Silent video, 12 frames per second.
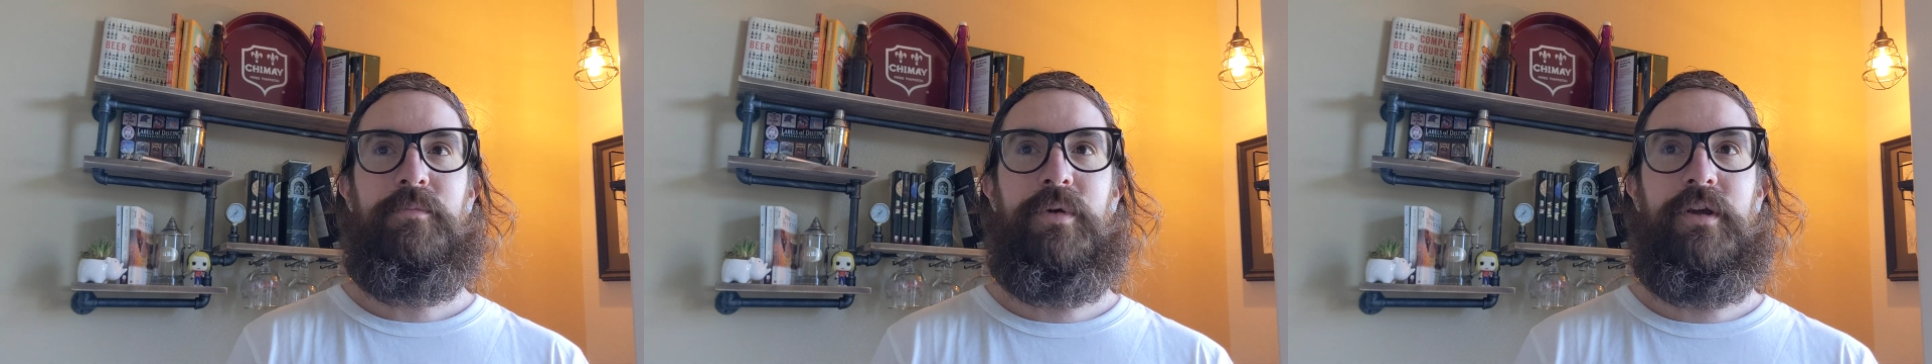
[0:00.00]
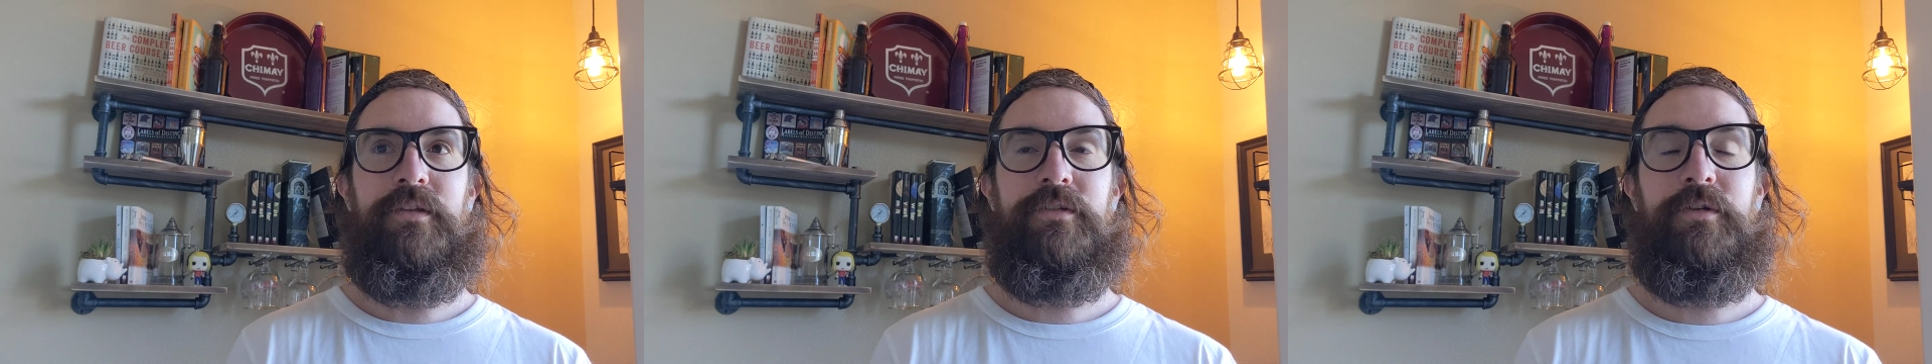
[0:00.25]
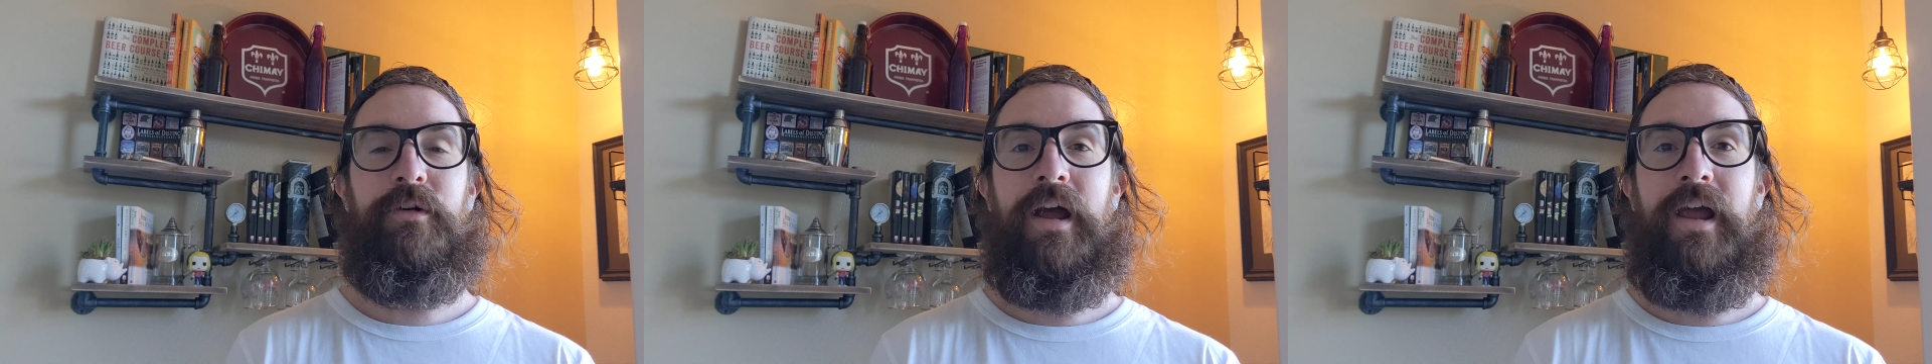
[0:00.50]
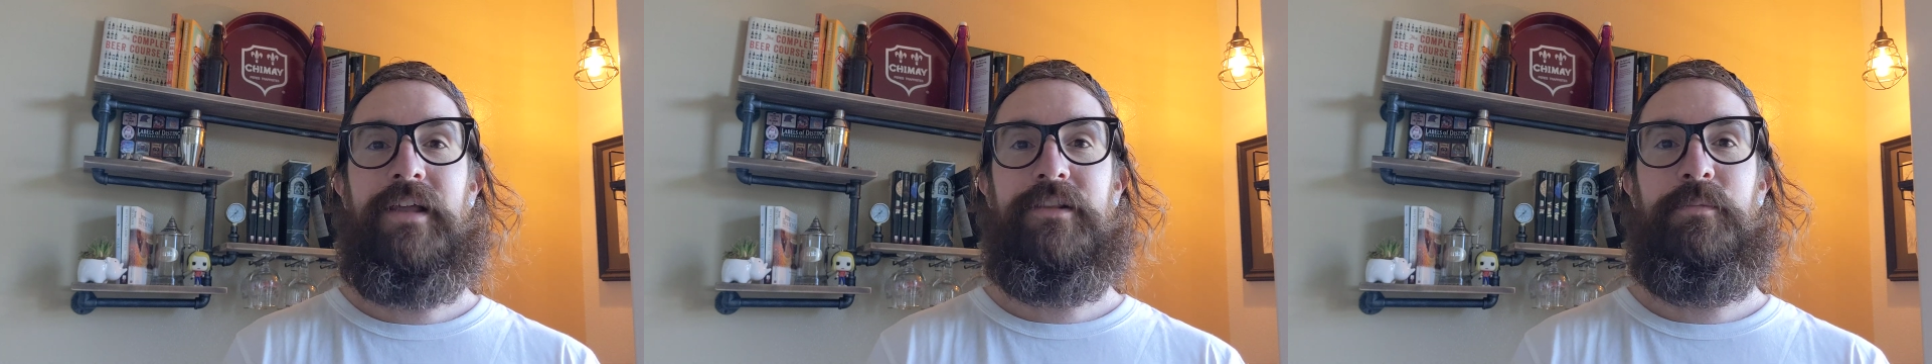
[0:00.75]
But so
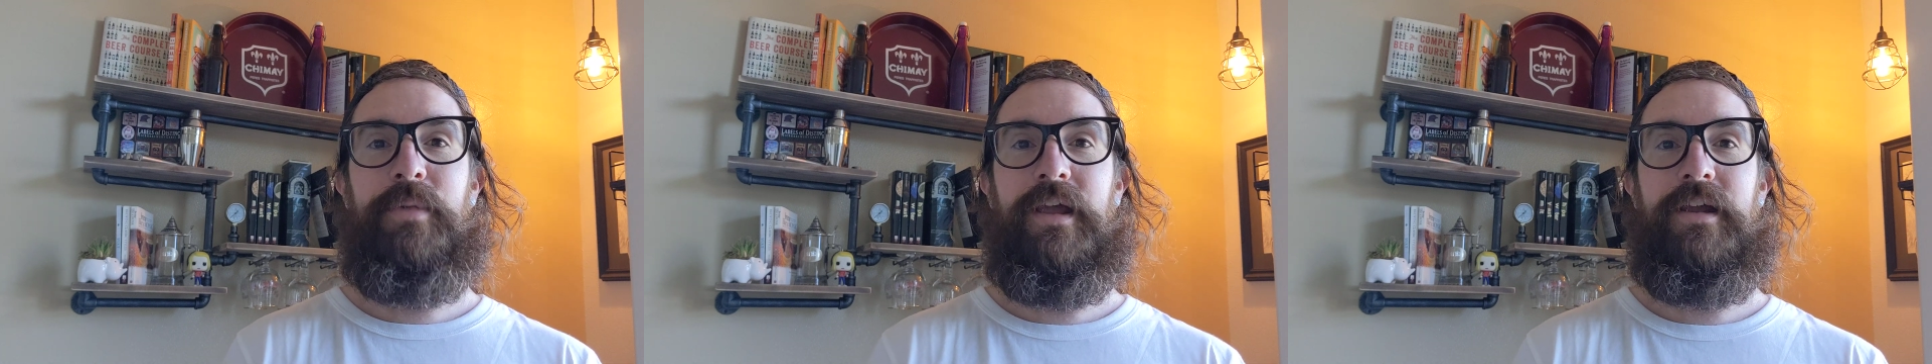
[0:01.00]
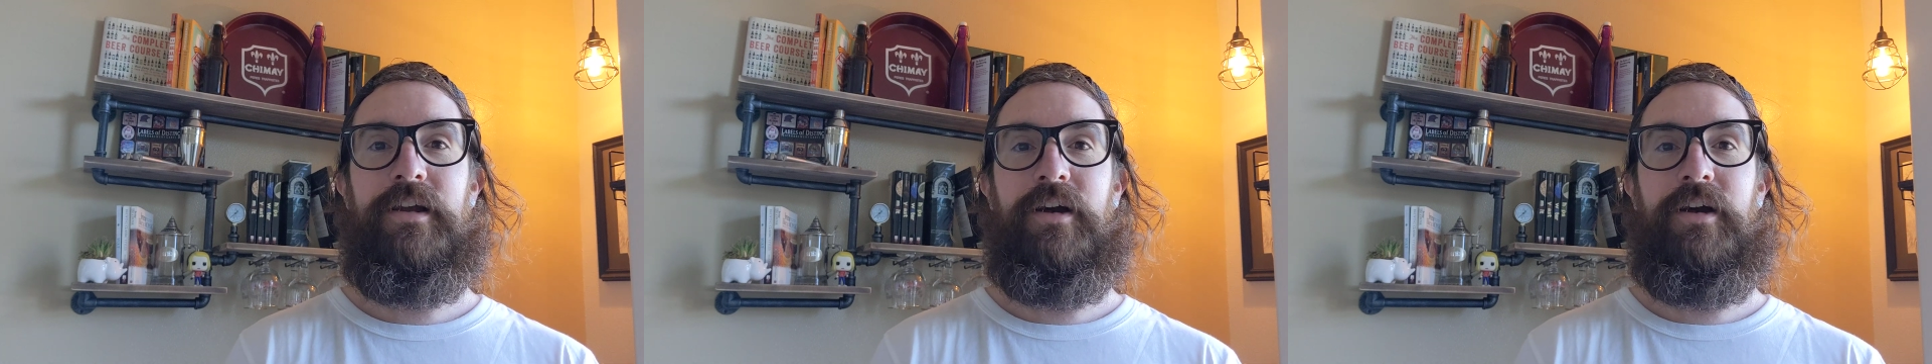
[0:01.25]
I had to pay